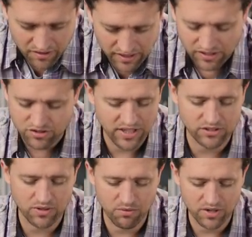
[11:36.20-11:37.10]
yeah, so
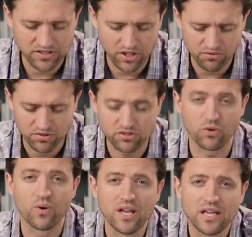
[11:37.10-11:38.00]
that's where I wanted to go through.
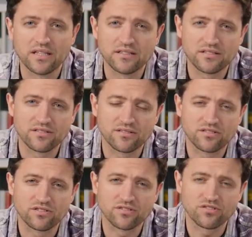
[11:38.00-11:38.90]
So,
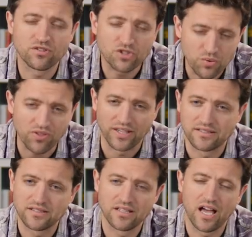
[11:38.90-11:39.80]
so two
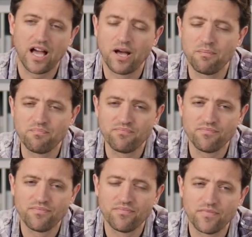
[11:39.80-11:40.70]
things. Um,
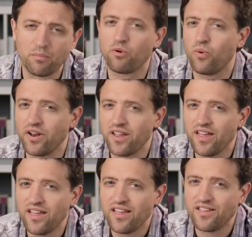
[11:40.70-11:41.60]
number one,
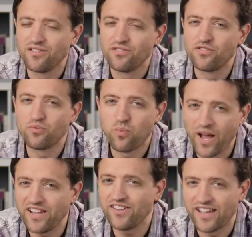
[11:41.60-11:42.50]
the
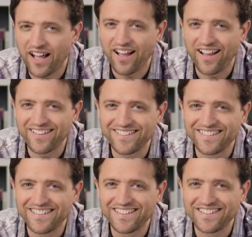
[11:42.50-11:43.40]
way to God
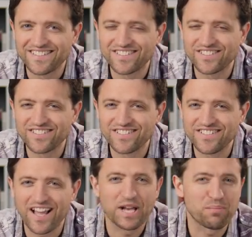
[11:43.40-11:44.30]
is
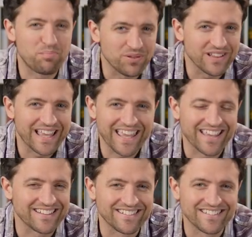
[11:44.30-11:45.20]
not a
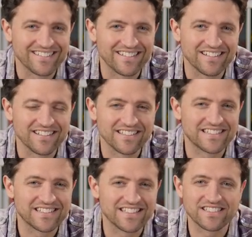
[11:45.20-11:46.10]
plan. Uh,
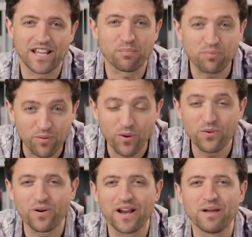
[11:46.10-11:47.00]
it's it's not a
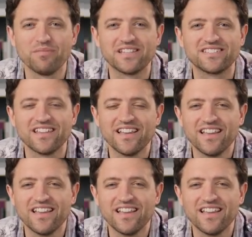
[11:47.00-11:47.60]
program. It's